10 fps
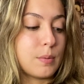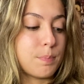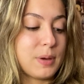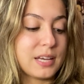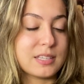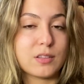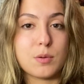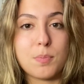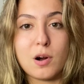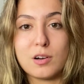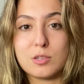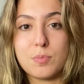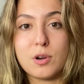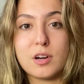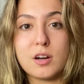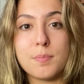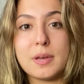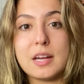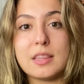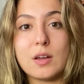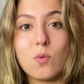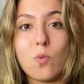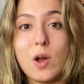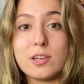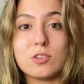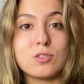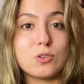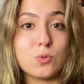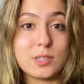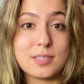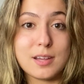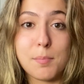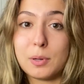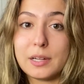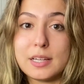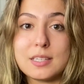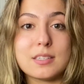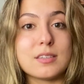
Picked out the parts, put it in a bin, and then went to assemble it.